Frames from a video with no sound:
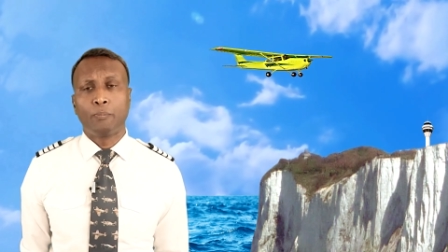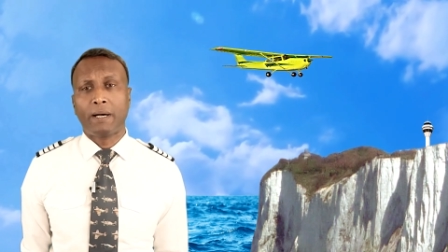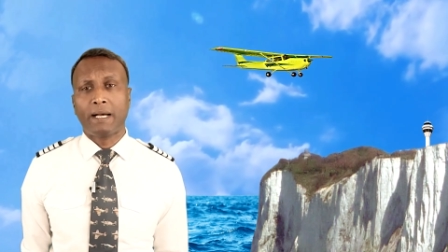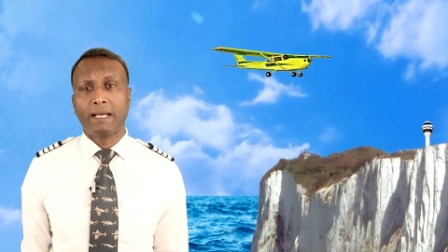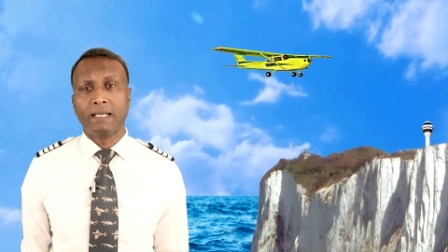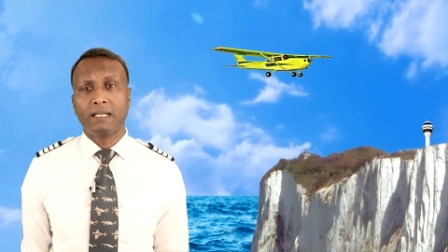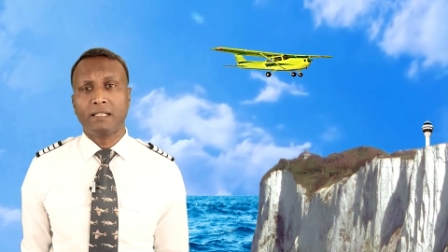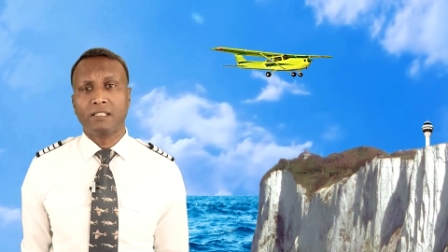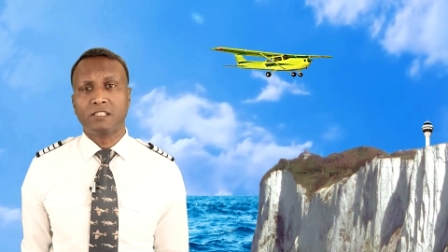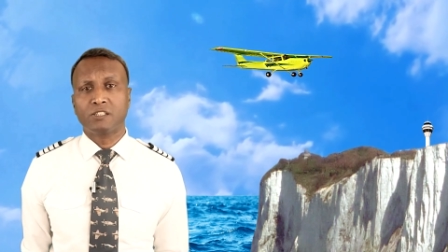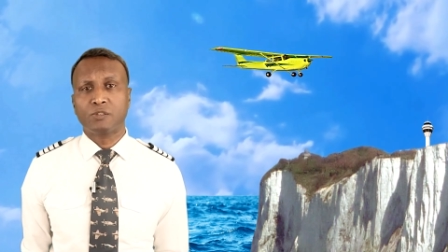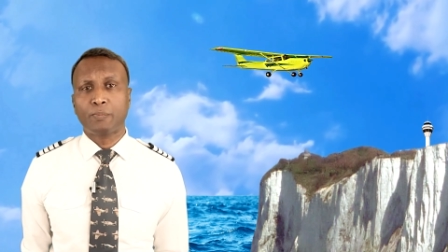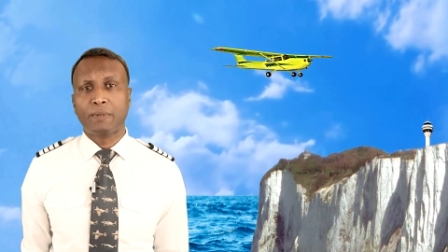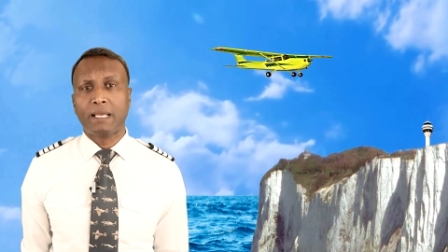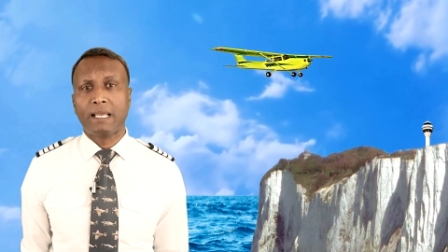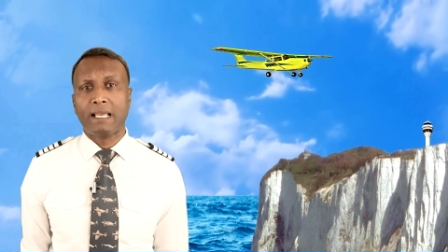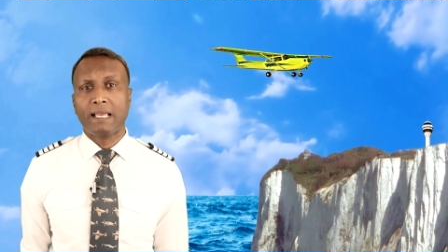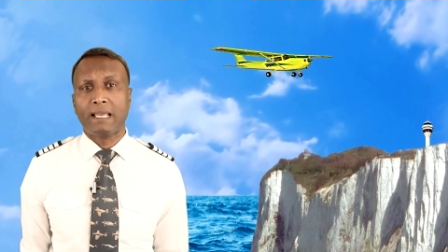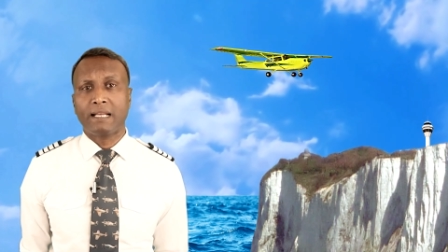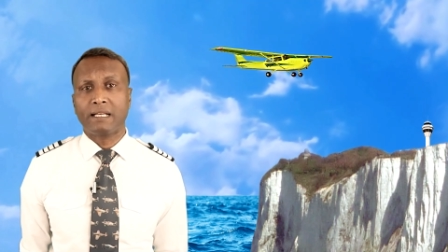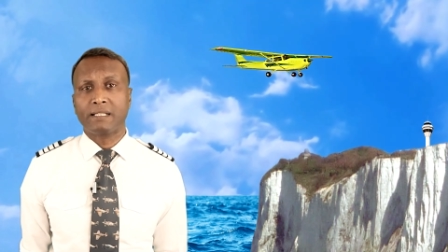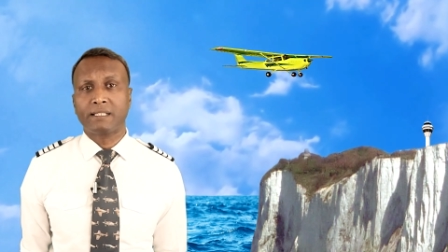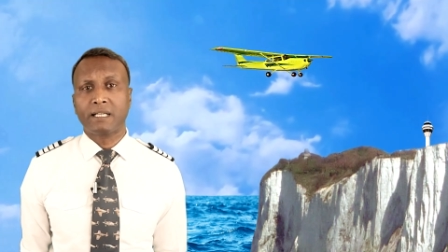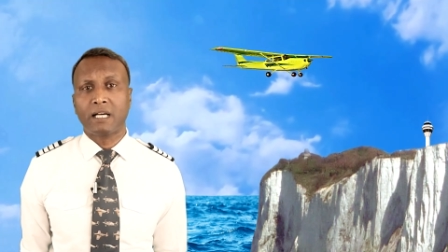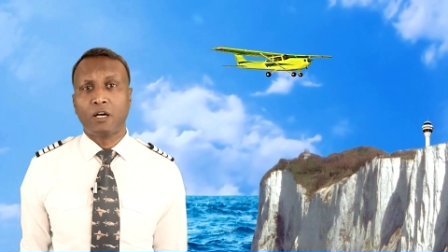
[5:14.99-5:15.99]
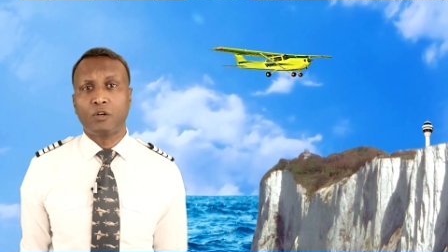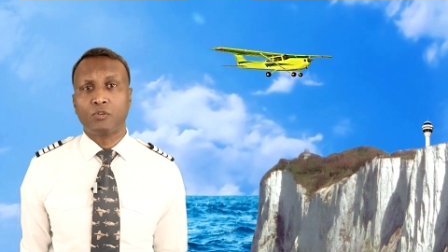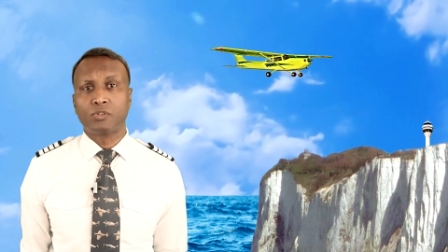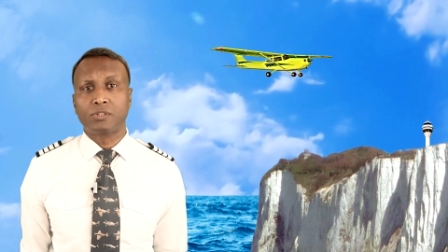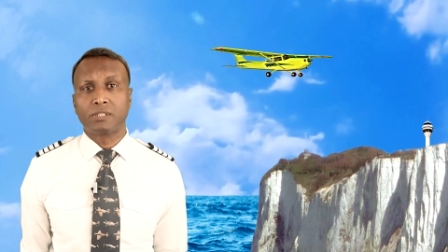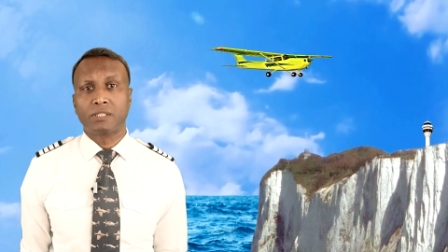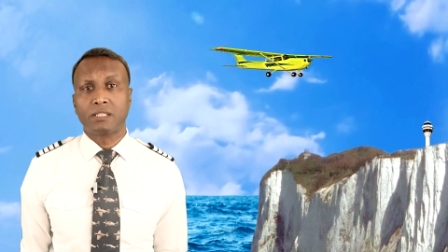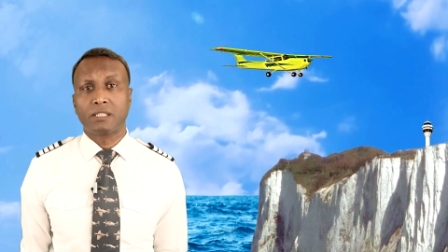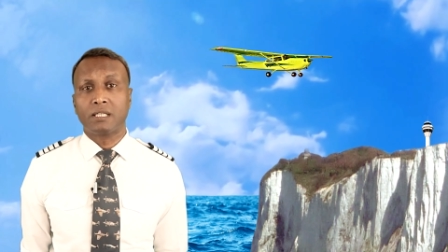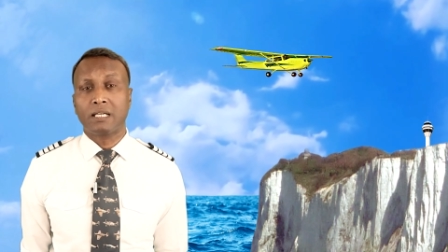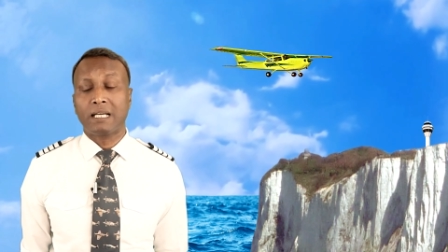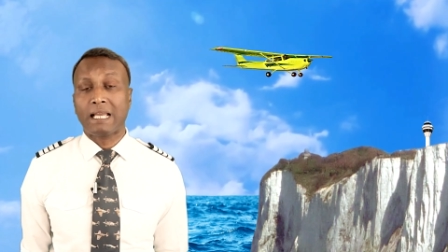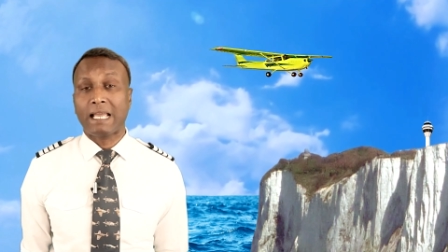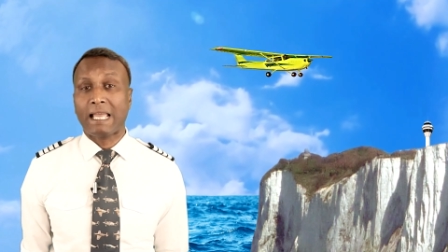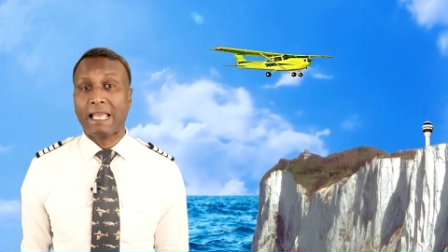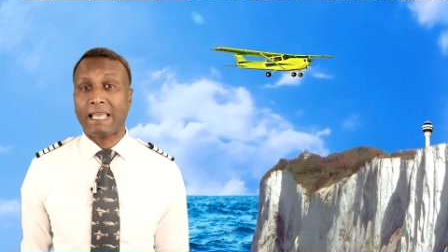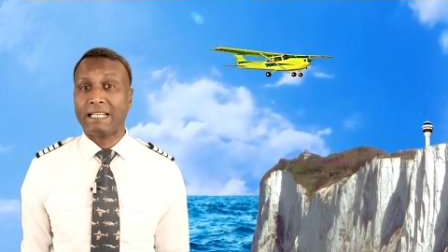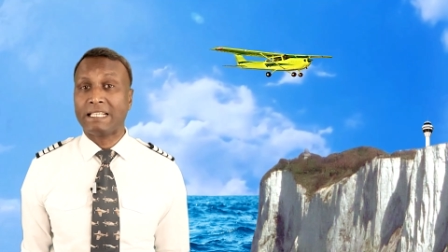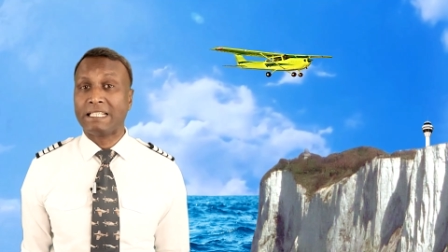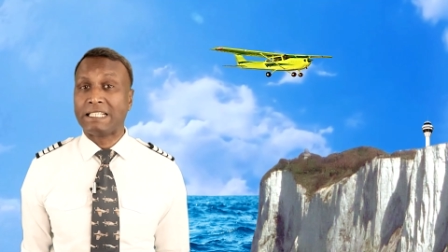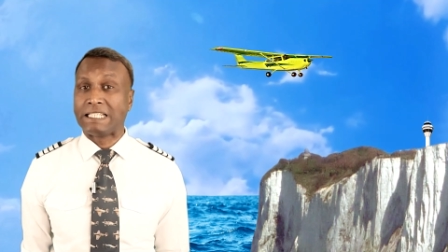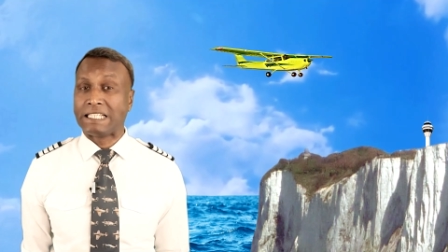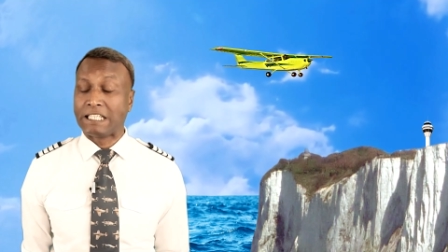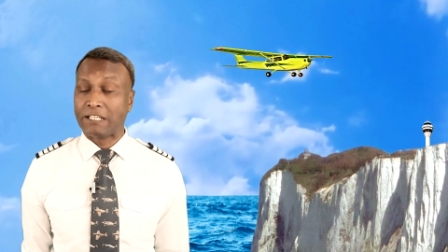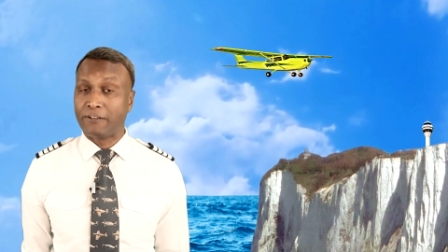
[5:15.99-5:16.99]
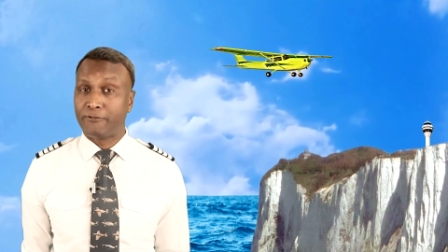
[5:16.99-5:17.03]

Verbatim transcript: pilots may encounter a